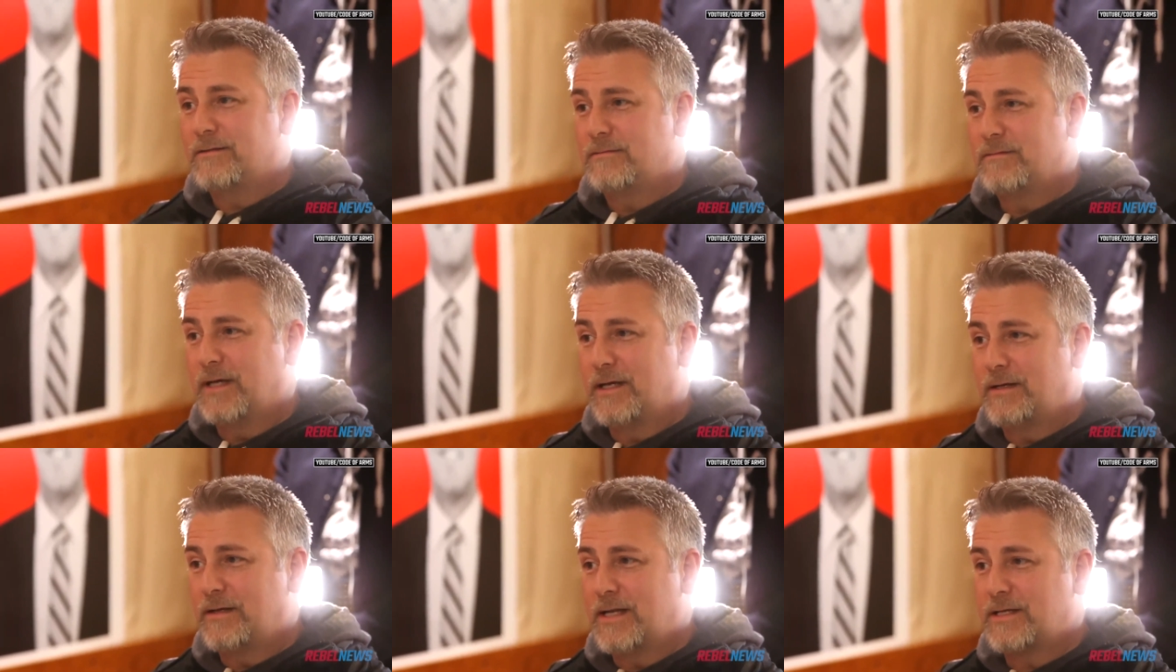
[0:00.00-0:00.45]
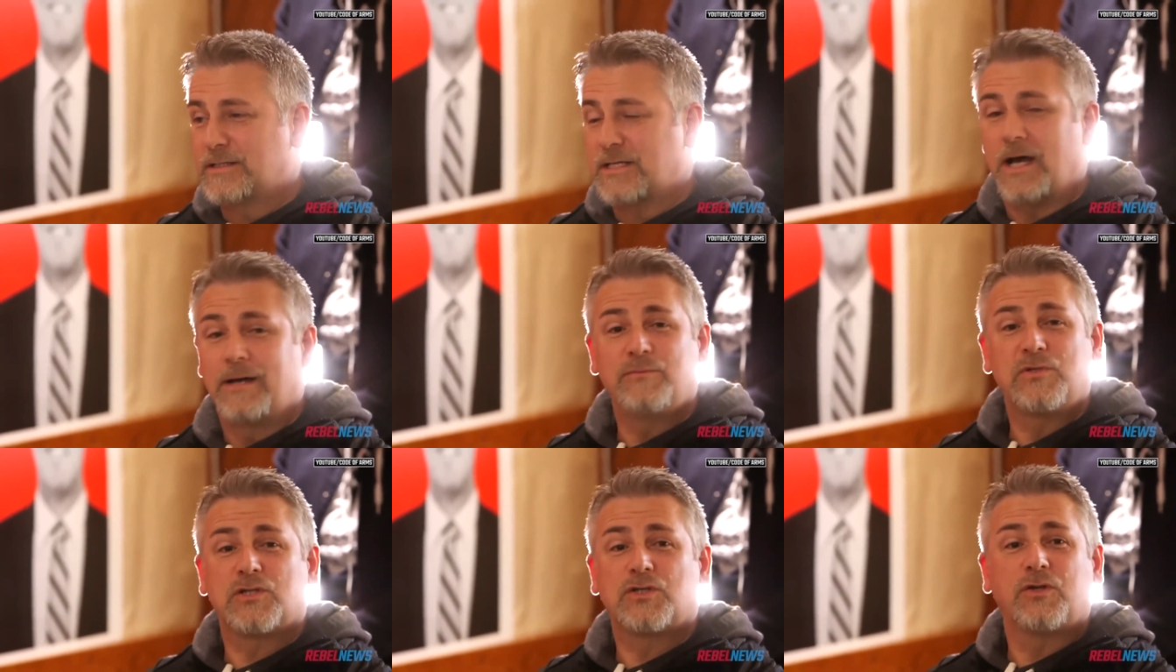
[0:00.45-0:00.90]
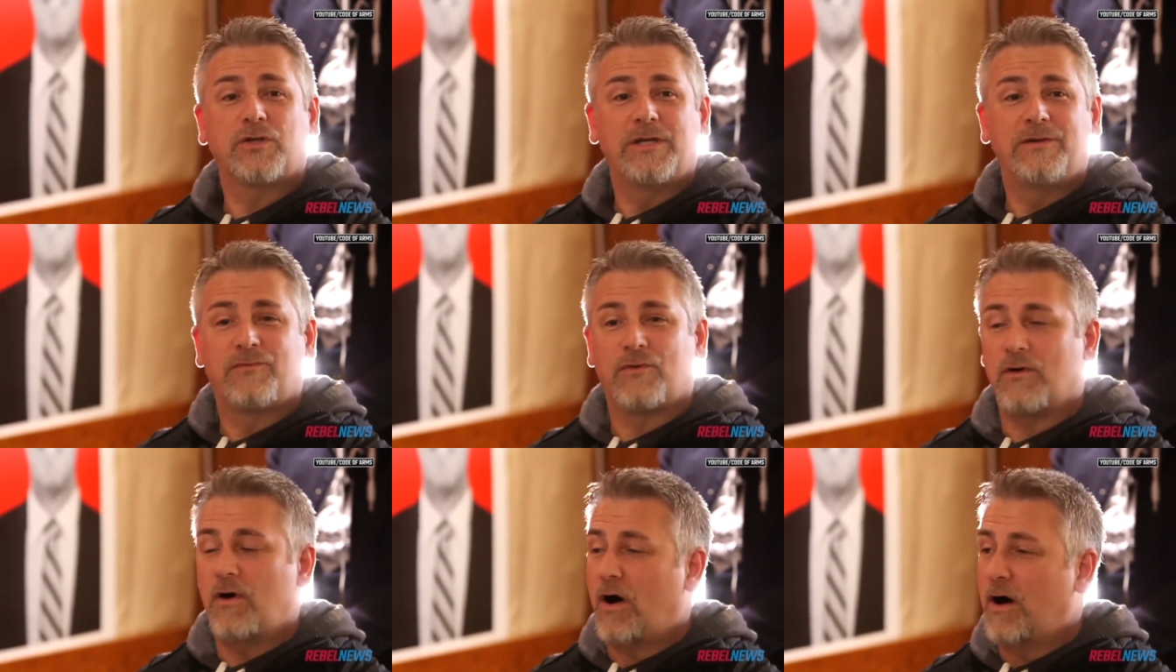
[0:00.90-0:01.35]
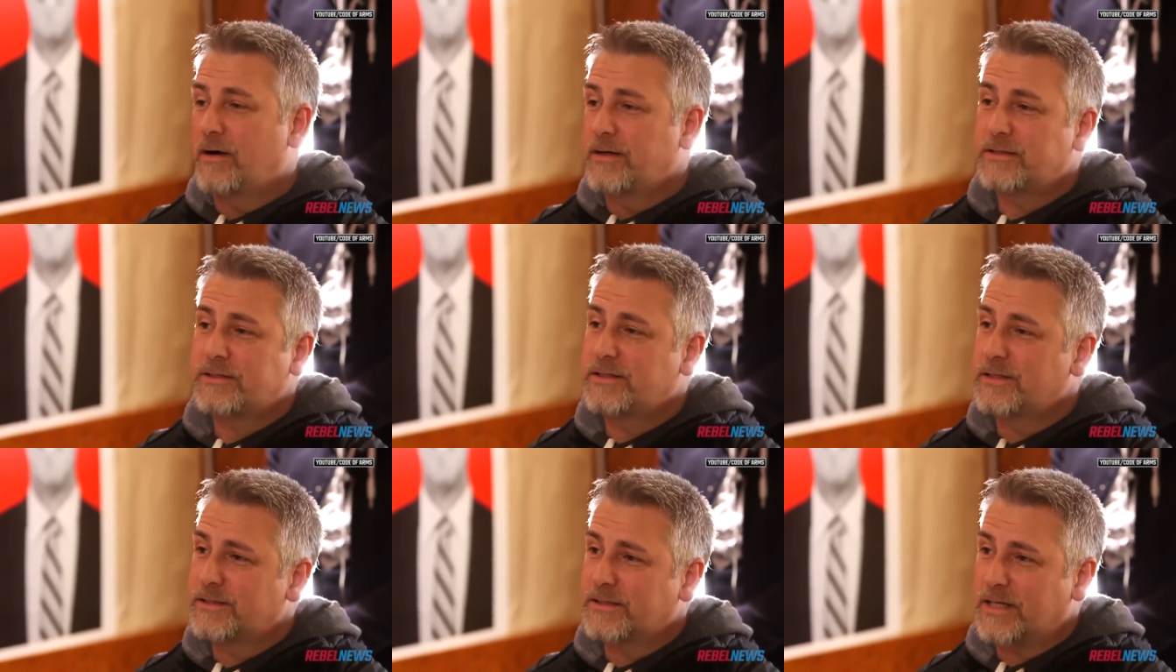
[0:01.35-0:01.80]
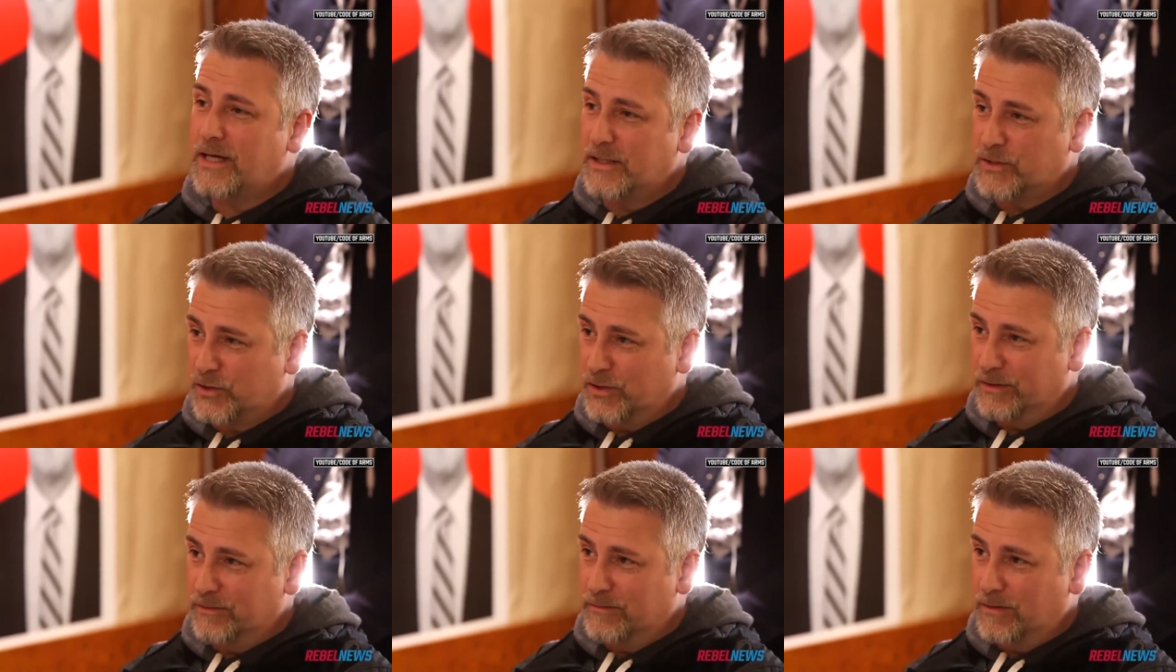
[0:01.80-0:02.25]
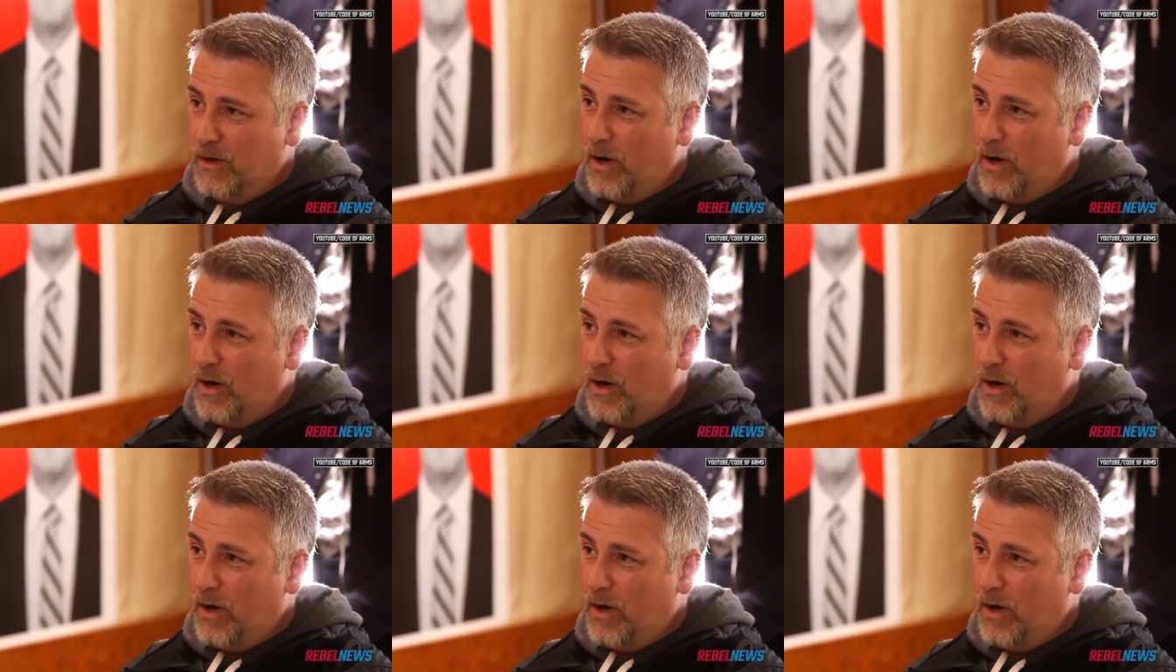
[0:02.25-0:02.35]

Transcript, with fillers: And that's, I'm just looking for honest discussion,